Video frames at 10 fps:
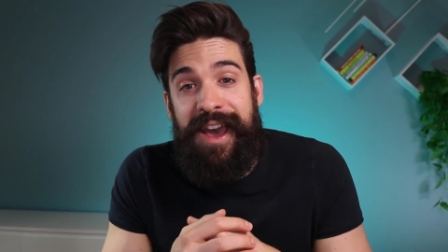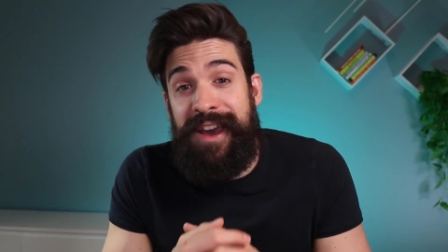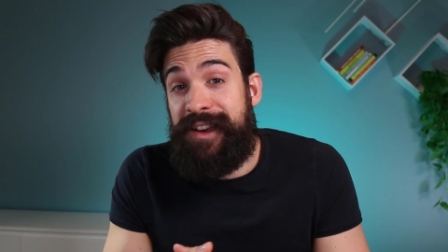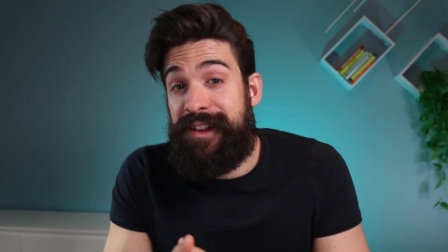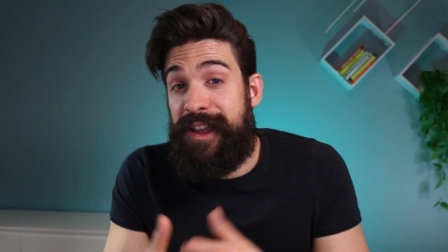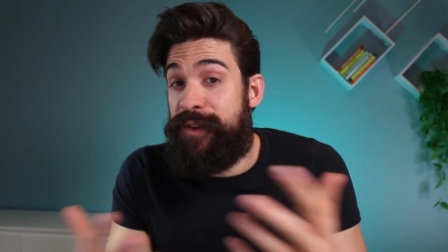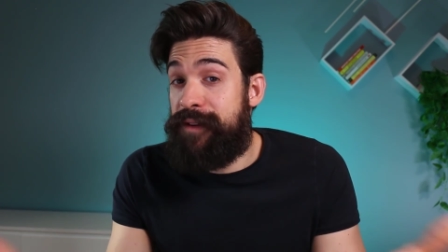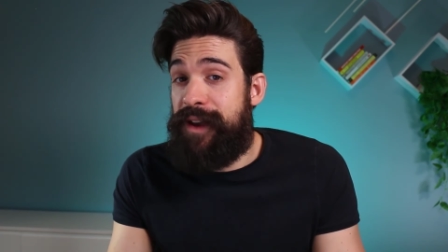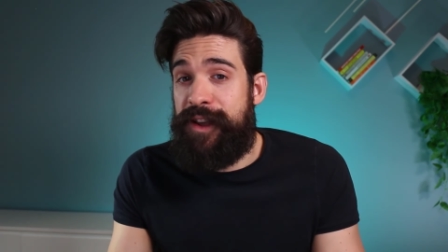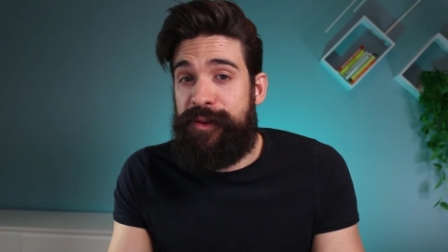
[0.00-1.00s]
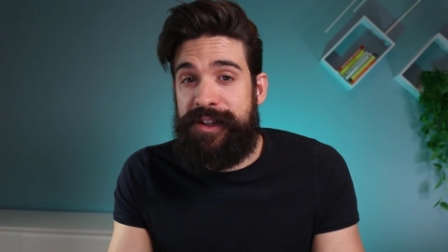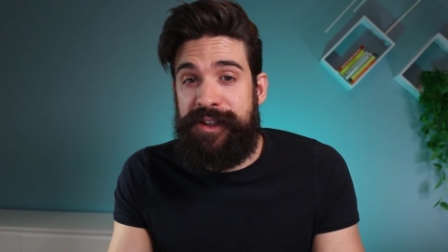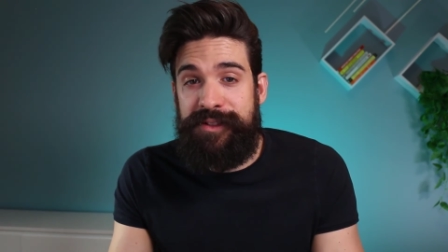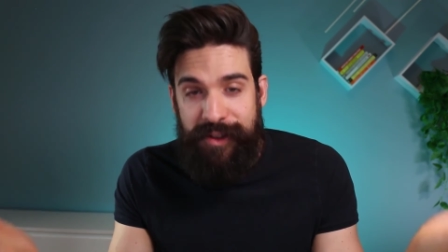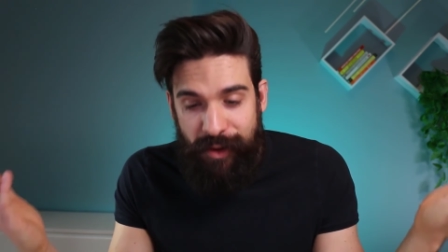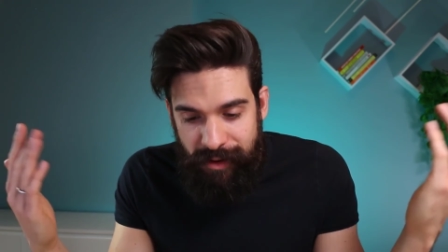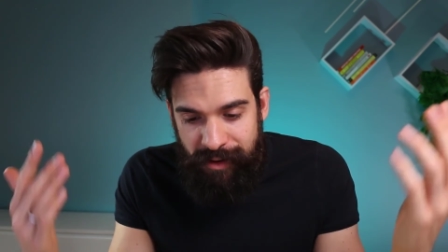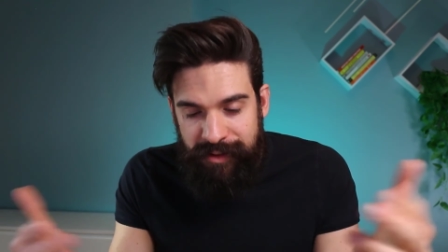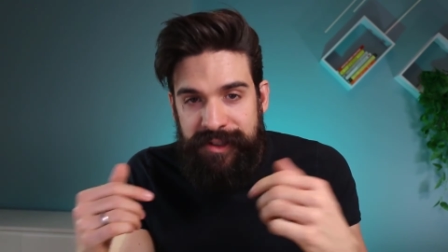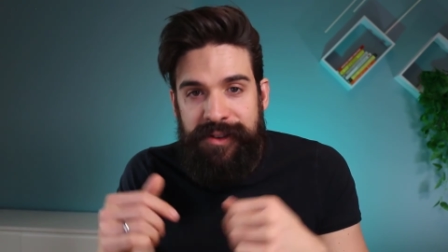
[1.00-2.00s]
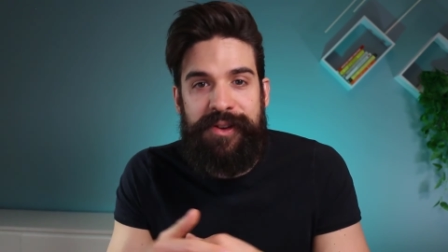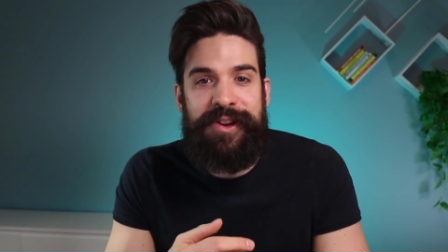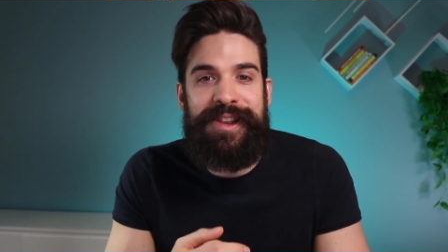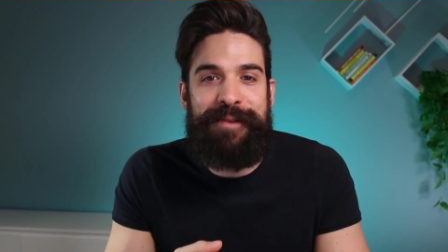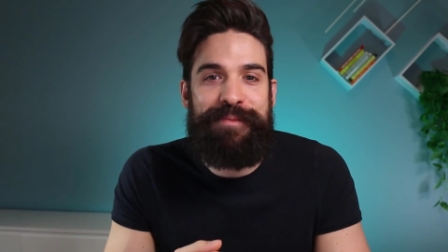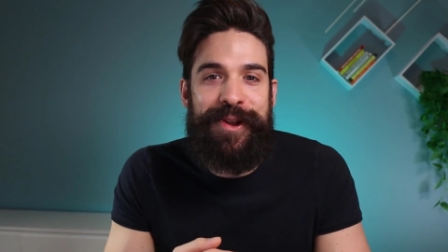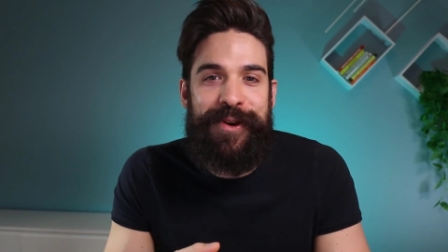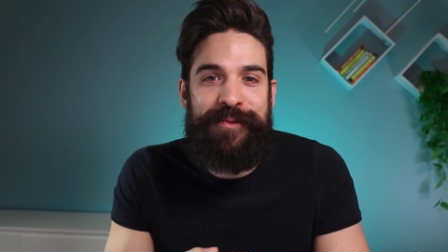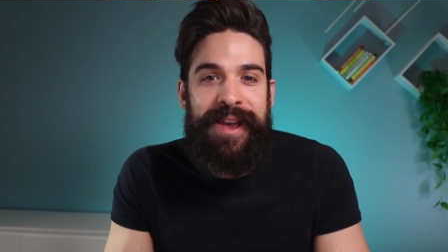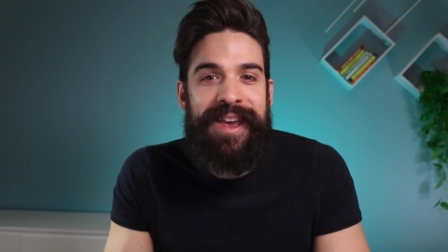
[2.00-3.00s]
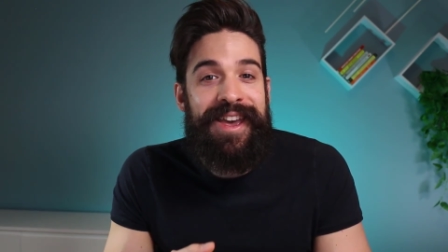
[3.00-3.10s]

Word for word: And if you have any questions, also let me know.